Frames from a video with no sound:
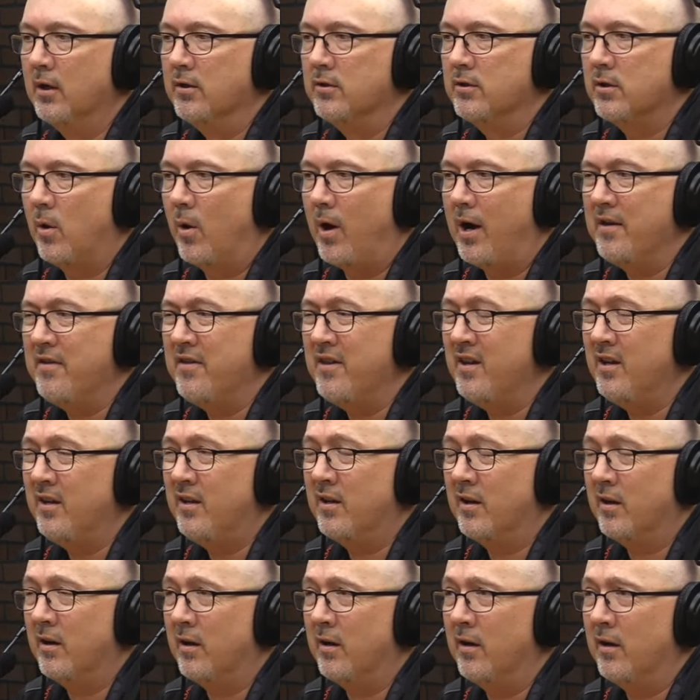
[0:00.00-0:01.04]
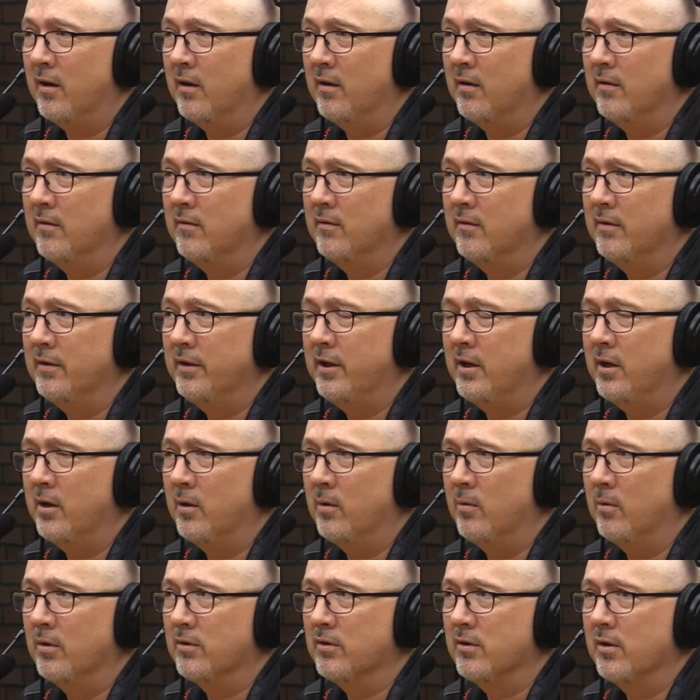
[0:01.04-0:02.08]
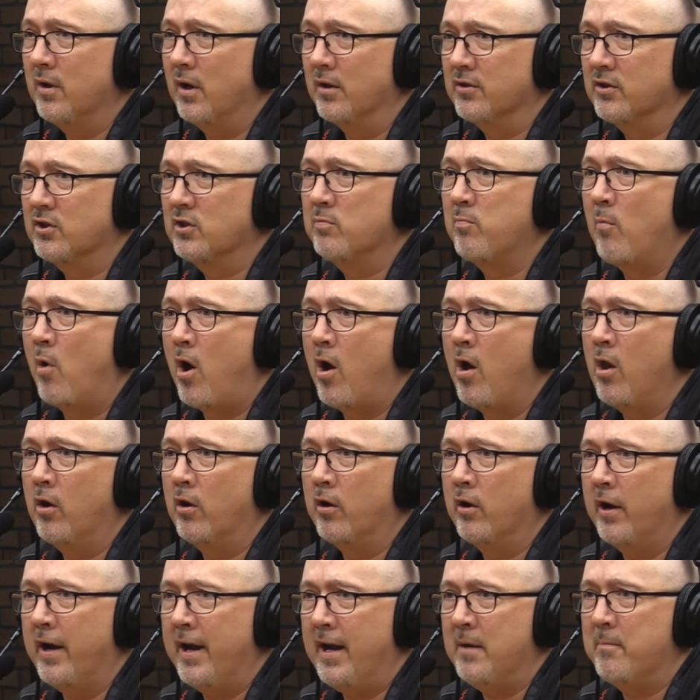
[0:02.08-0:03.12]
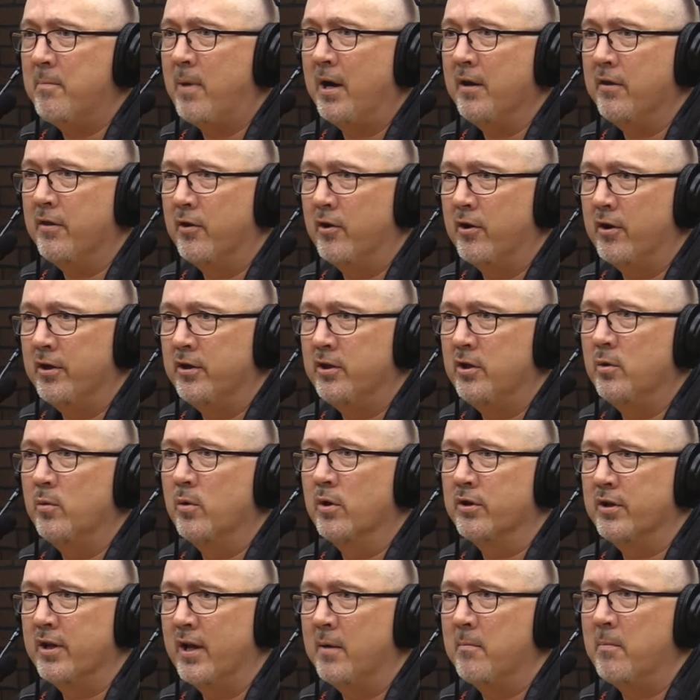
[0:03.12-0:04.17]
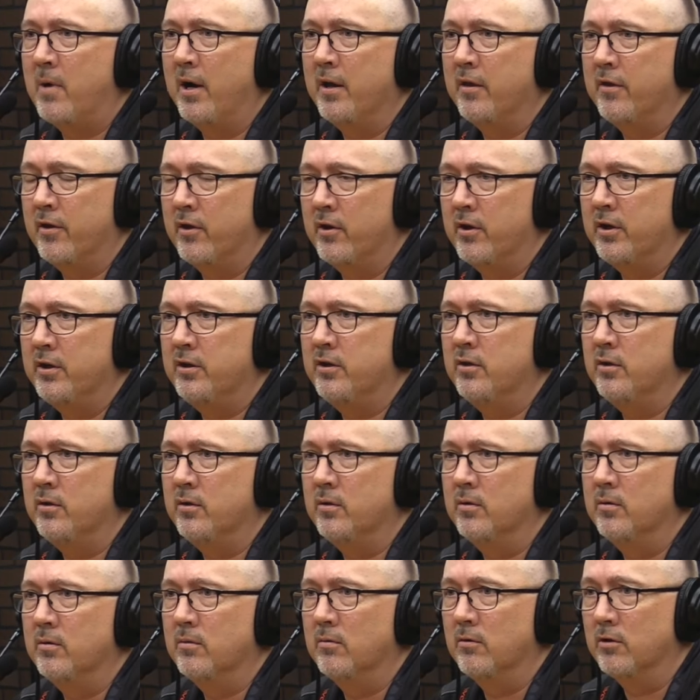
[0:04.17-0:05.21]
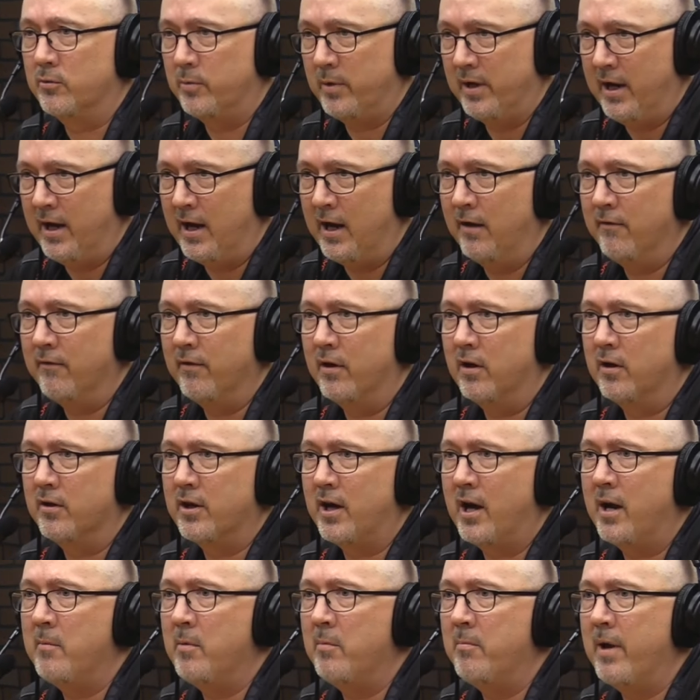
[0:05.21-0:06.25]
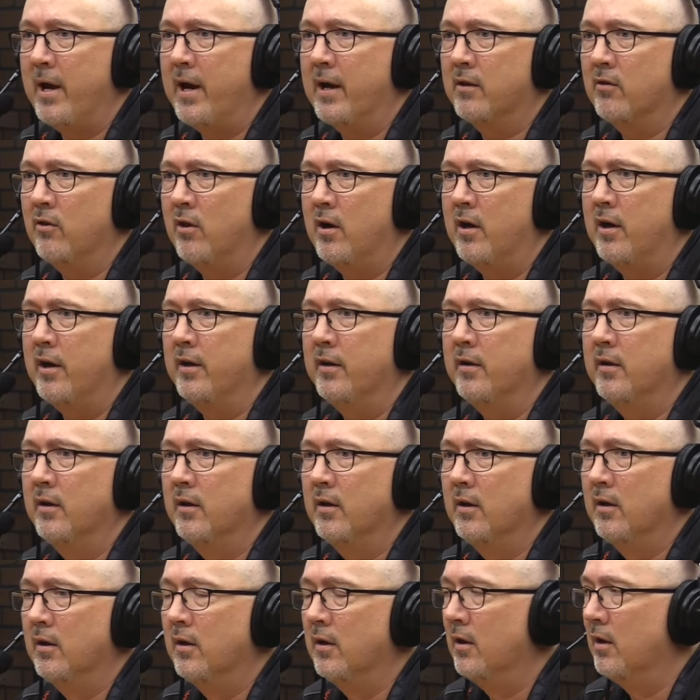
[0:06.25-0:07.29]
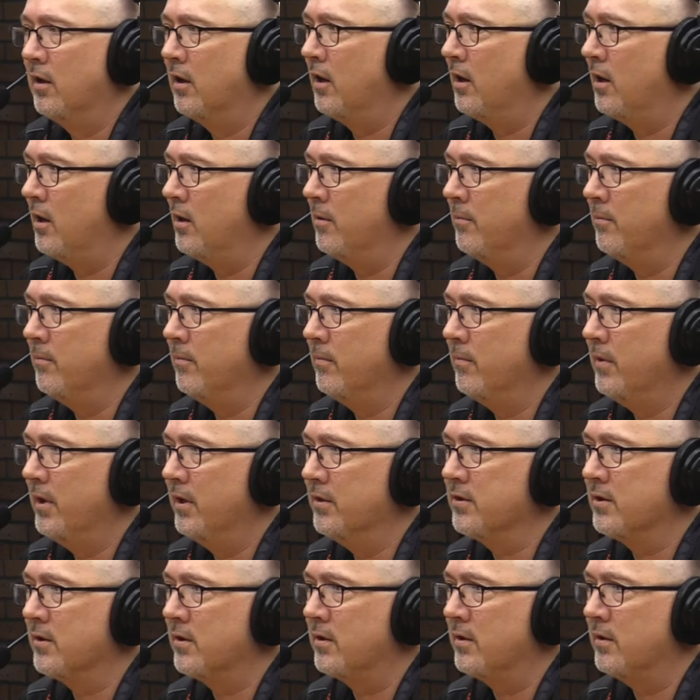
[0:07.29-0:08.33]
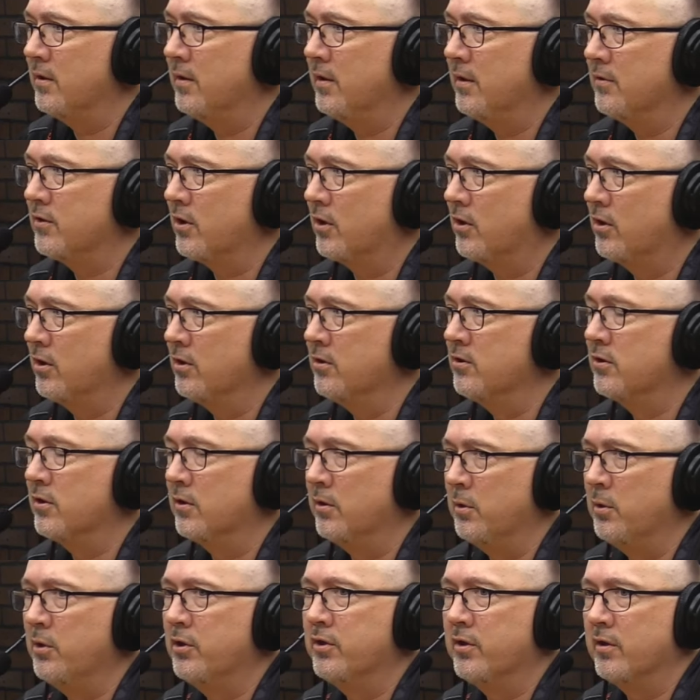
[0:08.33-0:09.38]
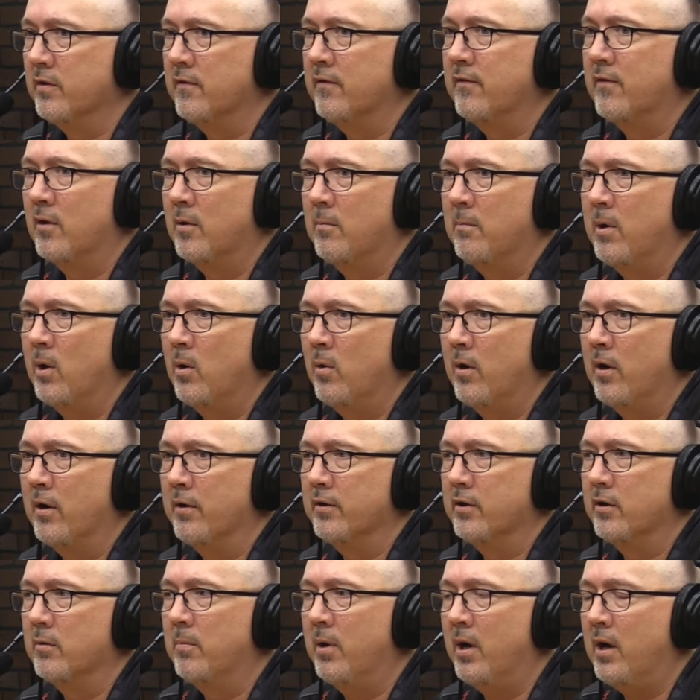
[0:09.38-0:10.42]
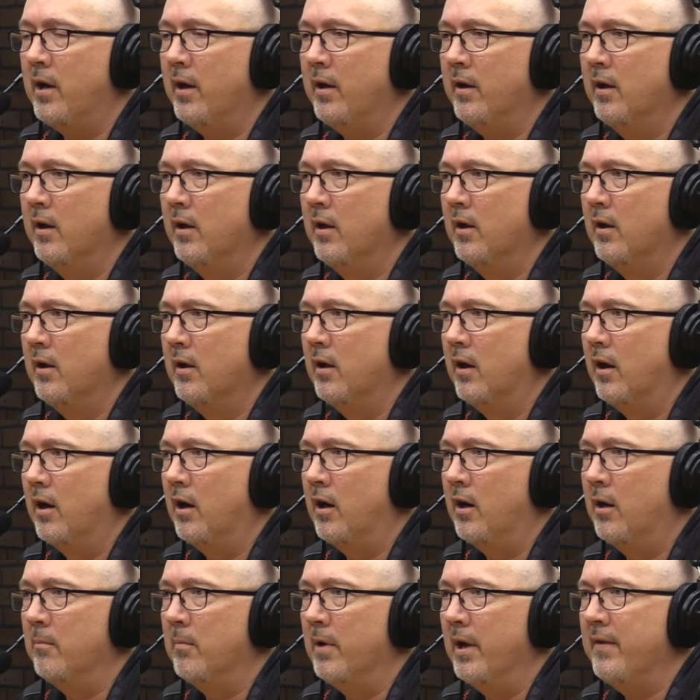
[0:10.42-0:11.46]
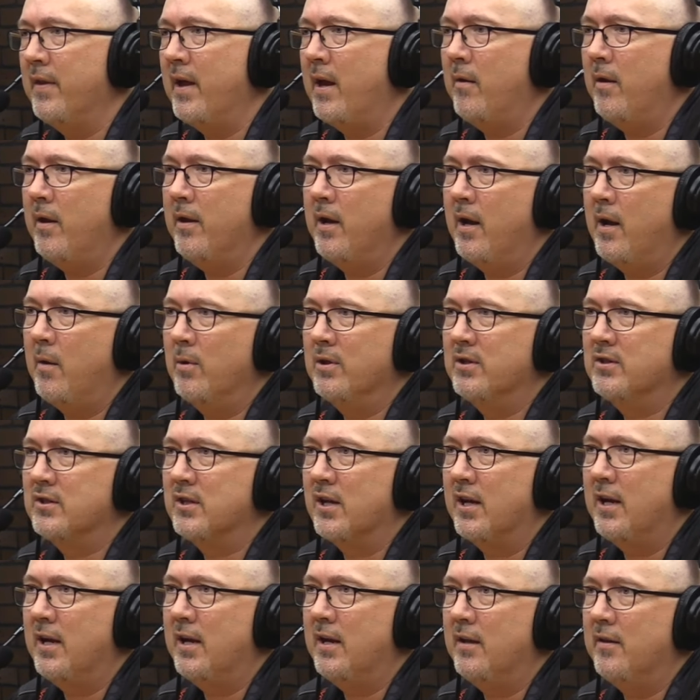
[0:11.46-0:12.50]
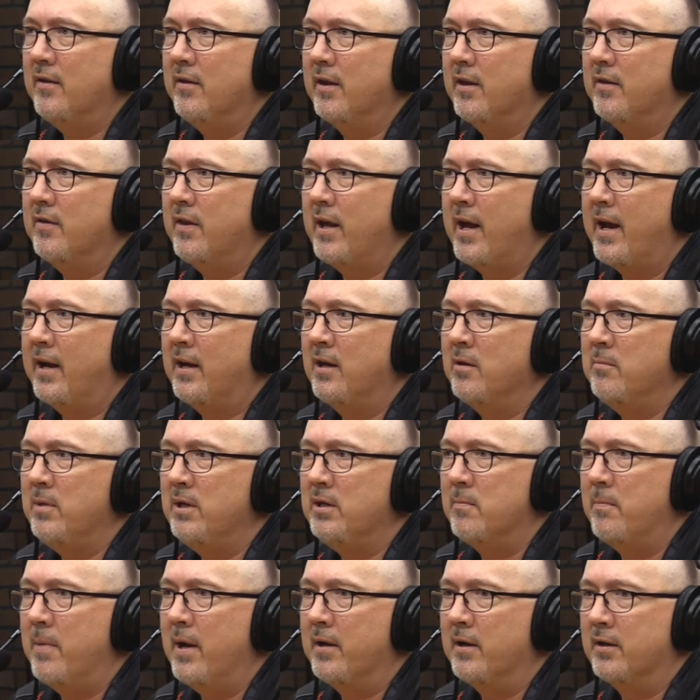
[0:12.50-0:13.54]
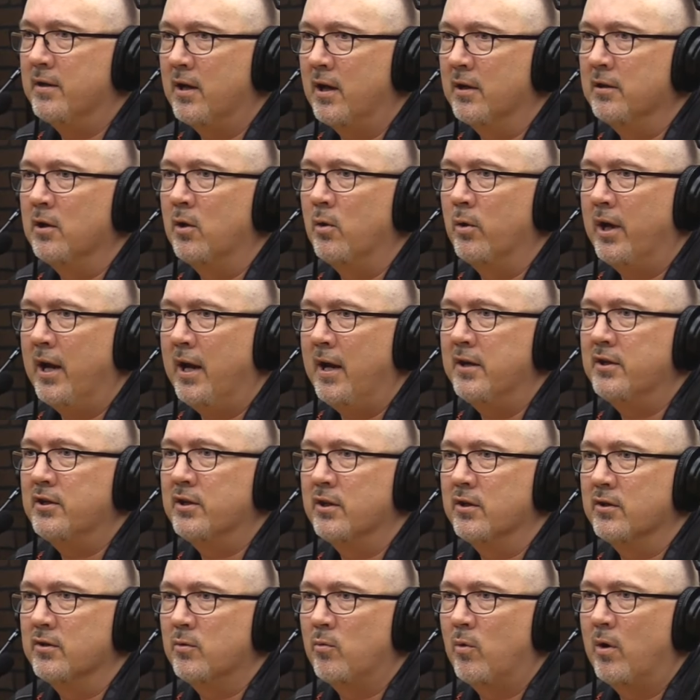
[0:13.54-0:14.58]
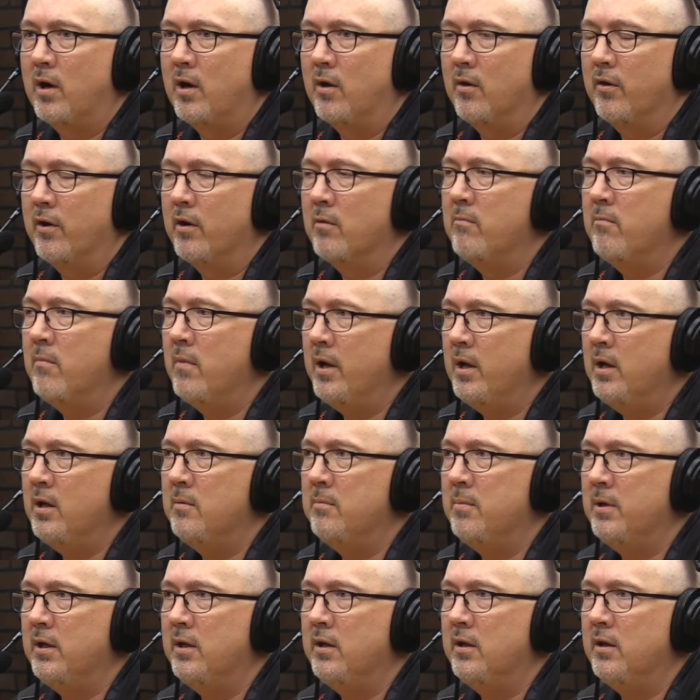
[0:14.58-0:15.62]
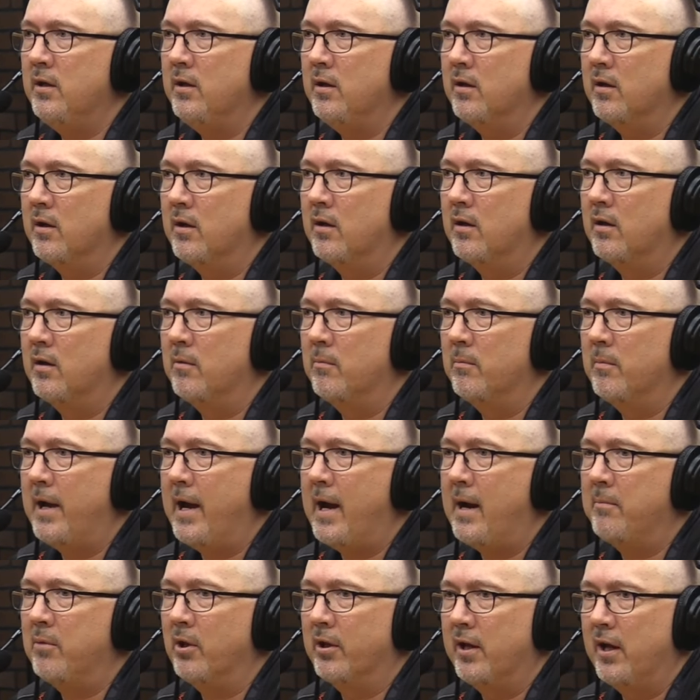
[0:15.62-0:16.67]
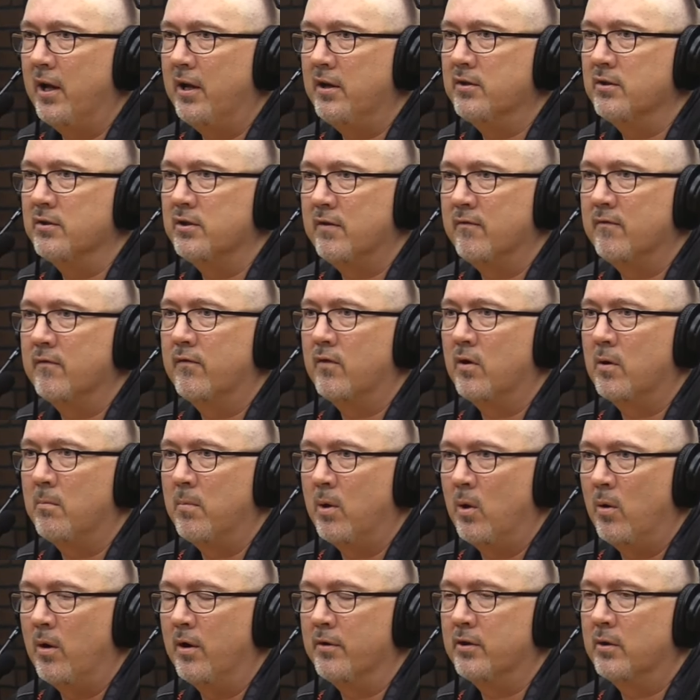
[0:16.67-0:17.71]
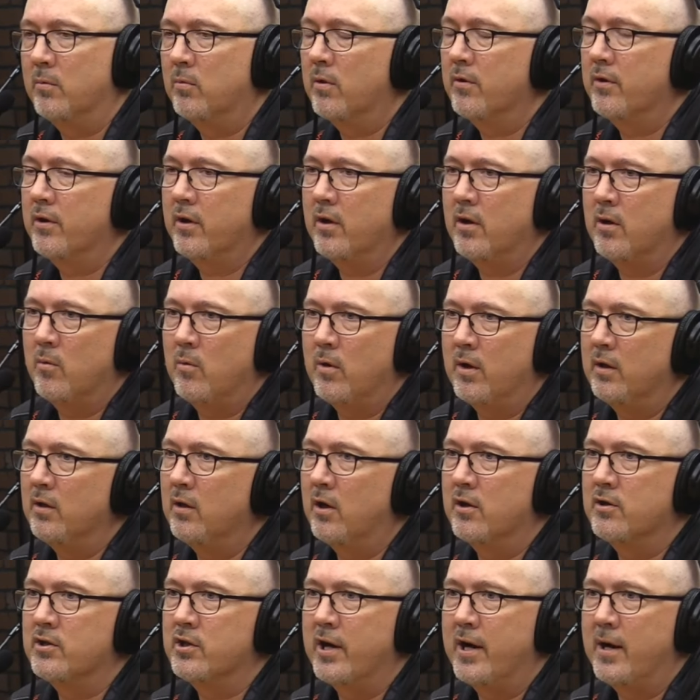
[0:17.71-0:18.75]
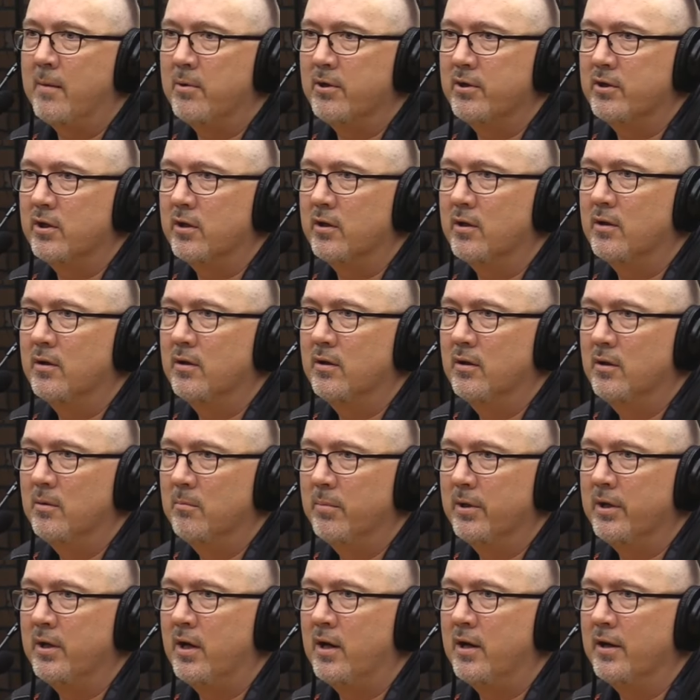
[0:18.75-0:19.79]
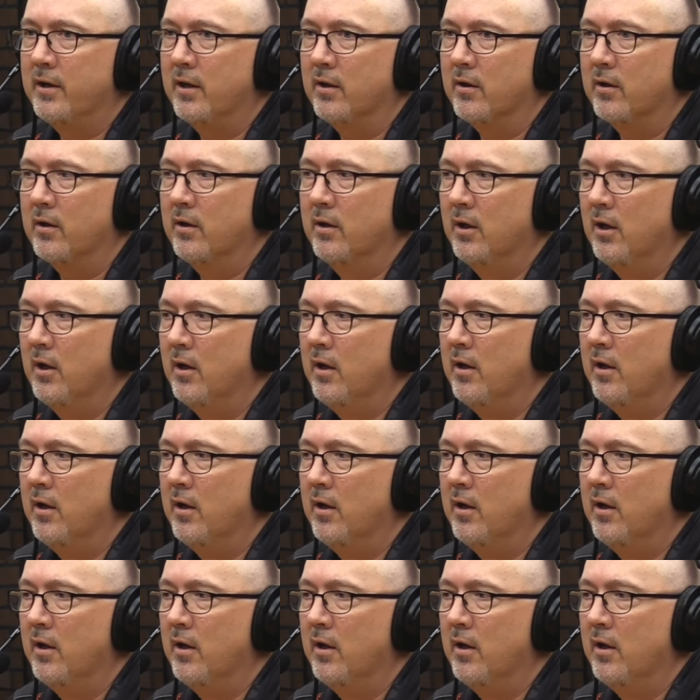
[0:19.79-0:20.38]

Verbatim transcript: So I think uh, you know a smaller eight by thirty-two or ten by thirty-two, which we have in our Diamondback line, mm-hmm. um, is a is a good solution for a bow hunter. But um, and that and I would say that that can be dependent on location as well. There may be um, applications even for a bow hunter where they're going to want a larger aperture yep. binocular.